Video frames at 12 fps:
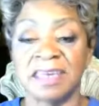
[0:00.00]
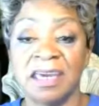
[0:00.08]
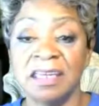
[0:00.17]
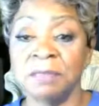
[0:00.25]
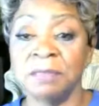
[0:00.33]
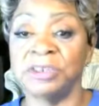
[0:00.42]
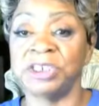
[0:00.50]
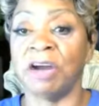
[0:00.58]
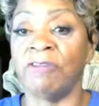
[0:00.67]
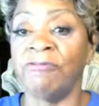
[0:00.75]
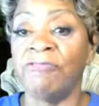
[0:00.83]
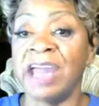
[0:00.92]
His kingdom
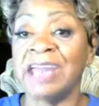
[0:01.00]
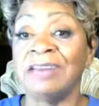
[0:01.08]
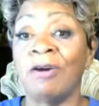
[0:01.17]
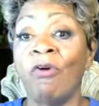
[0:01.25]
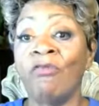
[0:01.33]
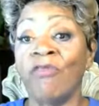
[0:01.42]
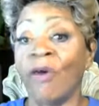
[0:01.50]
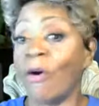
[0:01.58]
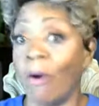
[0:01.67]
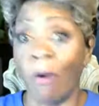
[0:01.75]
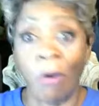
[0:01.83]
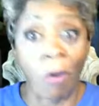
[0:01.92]
shall reign
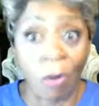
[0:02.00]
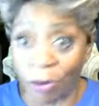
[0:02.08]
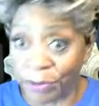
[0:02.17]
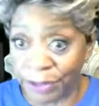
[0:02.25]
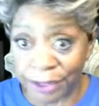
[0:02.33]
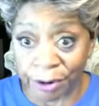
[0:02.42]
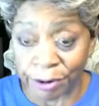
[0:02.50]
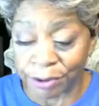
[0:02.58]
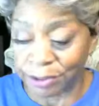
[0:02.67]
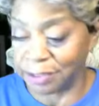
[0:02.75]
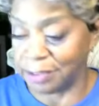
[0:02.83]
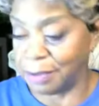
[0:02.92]
over all the
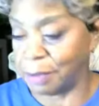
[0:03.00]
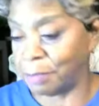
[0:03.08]
earth.